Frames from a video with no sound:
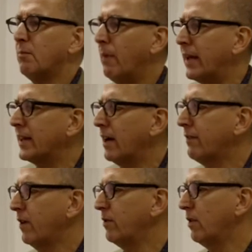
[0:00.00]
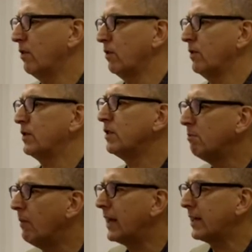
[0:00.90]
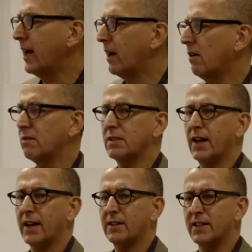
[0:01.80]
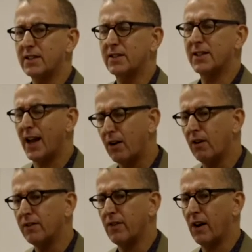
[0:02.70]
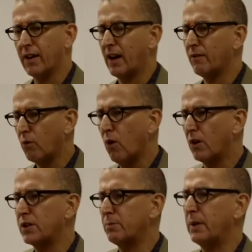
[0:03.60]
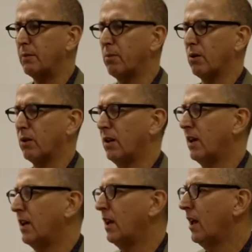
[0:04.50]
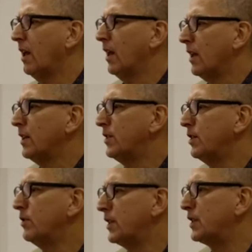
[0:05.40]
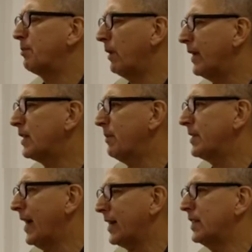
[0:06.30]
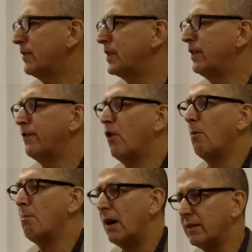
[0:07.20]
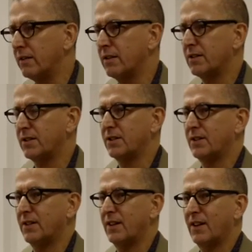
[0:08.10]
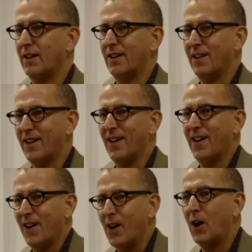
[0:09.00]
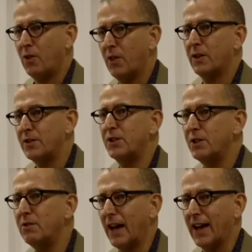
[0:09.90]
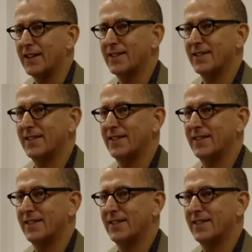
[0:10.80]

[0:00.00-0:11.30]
make that phone call, to make that contact. It's terrifying. I've watched people do displacement activity for months other than do that.